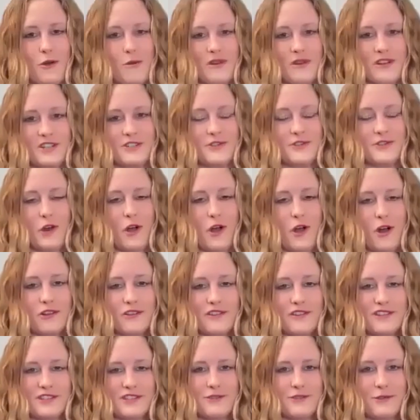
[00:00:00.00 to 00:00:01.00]
much for all of
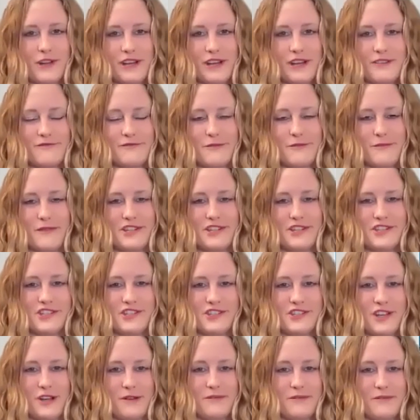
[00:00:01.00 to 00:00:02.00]
this great information,
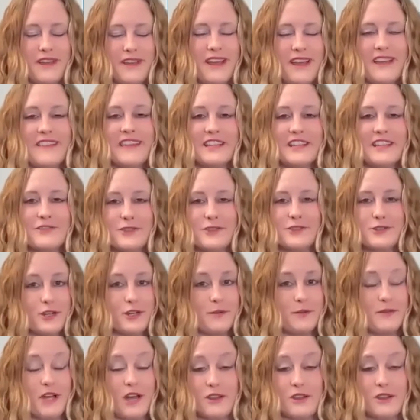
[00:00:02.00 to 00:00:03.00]
Tom. Thanks for joining
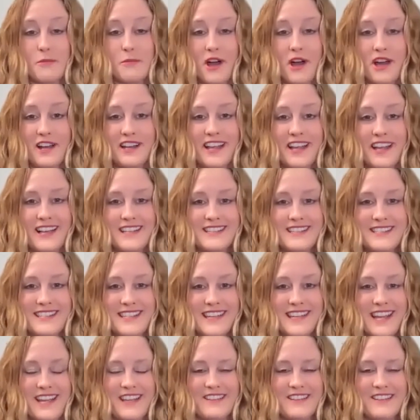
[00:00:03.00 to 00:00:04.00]
me on the podcast
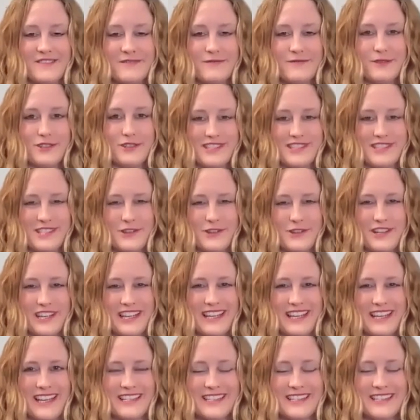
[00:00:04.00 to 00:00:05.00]
today, and we'll see you again
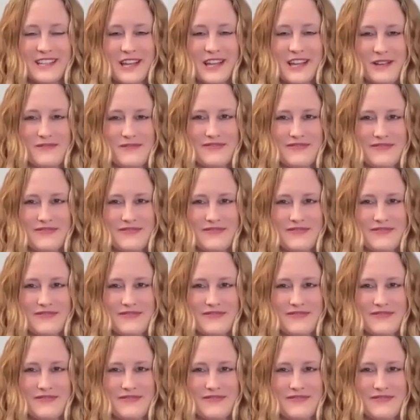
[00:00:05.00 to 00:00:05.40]
next time.